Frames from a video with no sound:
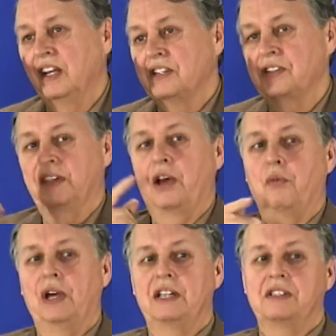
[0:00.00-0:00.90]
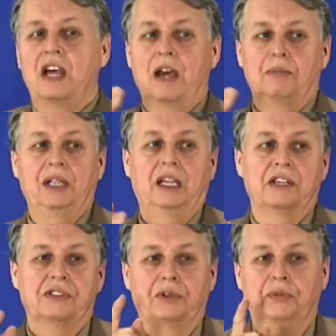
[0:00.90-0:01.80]
so that what is happening
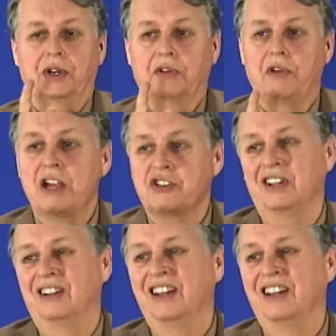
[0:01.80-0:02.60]
is a regression,